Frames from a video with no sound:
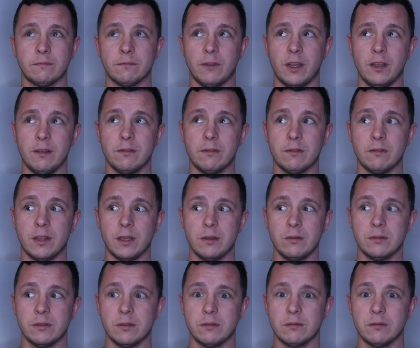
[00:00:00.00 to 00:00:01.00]

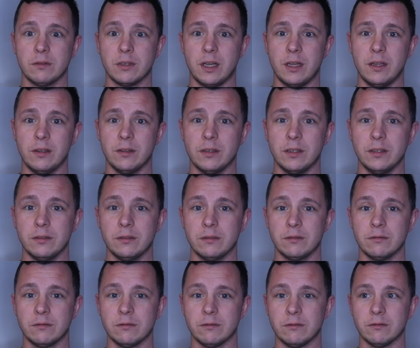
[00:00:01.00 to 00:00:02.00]
5,000 calories?
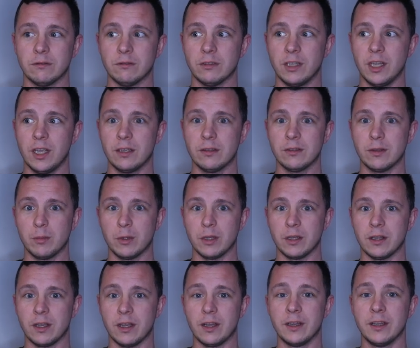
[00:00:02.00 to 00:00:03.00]
Yeah, something
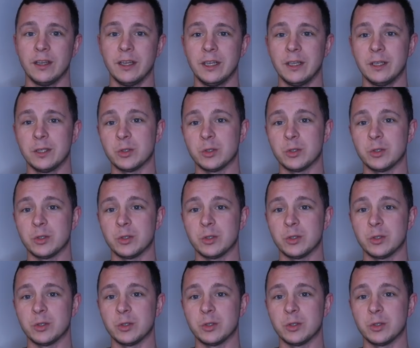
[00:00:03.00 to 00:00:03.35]
like that.